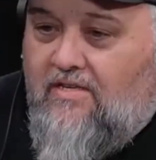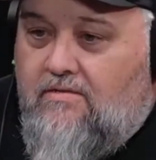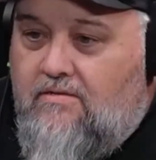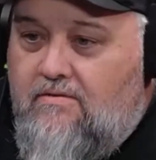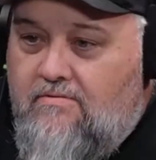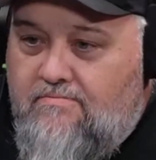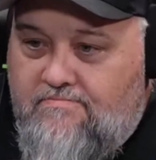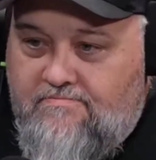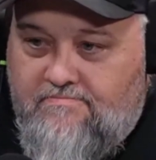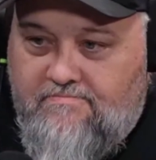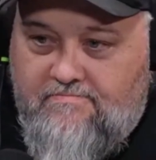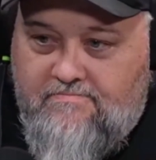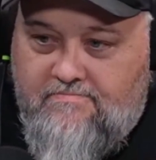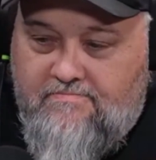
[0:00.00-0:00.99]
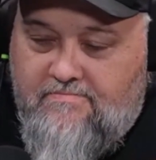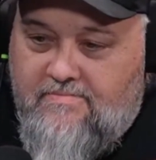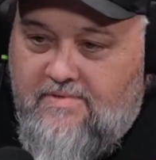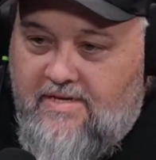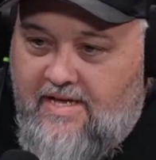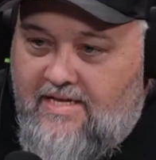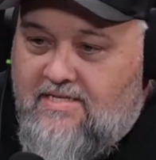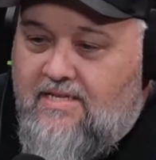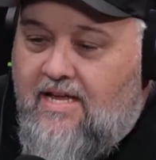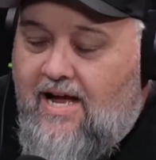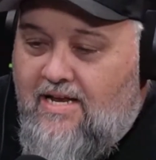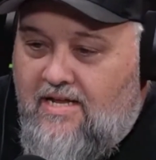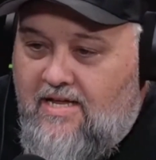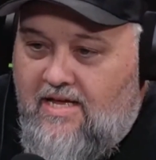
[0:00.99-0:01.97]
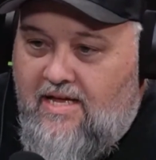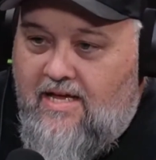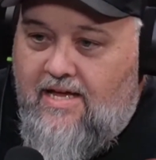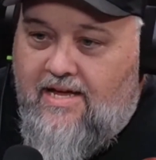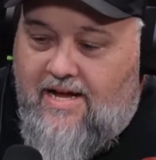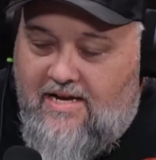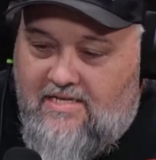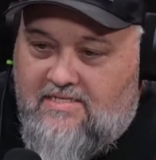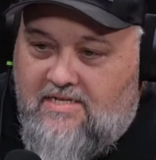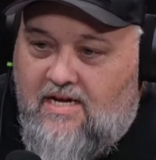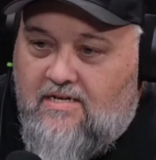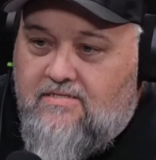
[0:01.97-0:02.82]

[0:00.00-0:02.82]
Comedies died in like 2014,